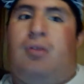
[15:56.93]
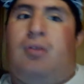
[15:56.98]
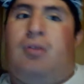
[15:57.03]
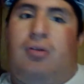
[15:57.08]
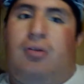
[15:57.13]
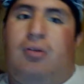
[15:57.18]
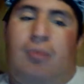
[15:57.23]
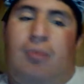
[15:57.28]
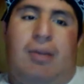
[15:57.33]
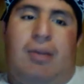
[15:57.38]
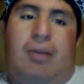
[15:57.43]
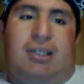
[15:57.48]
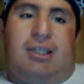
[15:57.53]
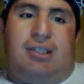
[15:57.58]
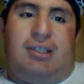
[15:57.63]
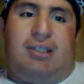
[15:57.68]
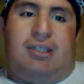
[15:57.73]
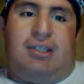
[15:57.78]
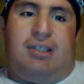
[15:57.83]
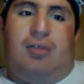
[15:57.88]
Remember
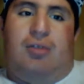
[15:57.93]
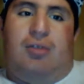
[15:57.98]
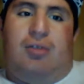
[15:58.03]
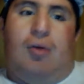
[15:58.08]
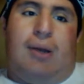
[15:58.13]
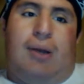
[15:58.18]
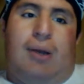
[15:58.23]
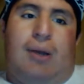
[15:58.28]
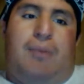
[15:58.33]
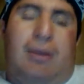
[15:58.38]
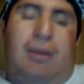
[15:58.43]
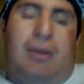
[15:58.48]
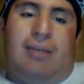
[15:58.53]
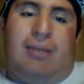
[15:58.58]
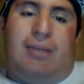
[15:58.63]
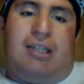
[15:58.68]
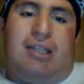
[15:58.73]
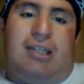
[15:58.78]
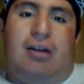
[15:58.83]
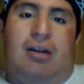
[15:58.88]
this. Walt Payton makes a
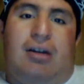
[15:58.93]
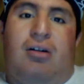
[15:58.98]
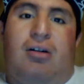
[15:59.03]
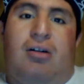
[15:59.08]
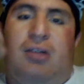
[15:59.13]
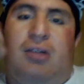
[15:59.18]
deal.